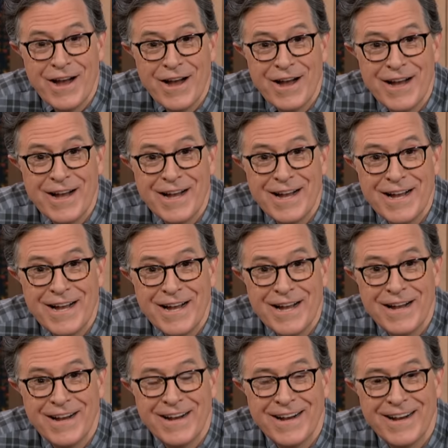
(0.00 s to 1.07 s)

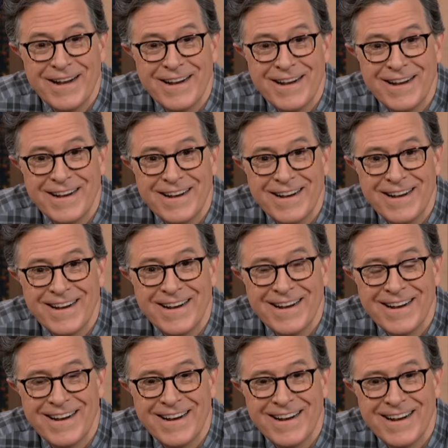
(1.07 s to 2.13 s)

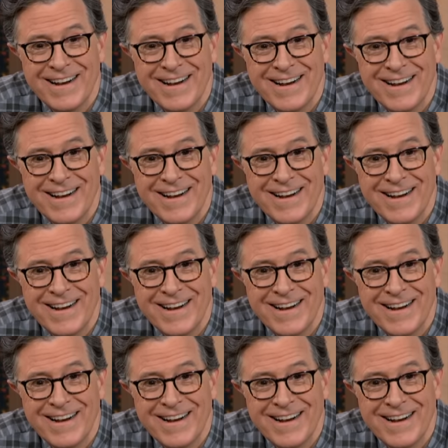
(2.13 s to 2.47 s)
[no speech]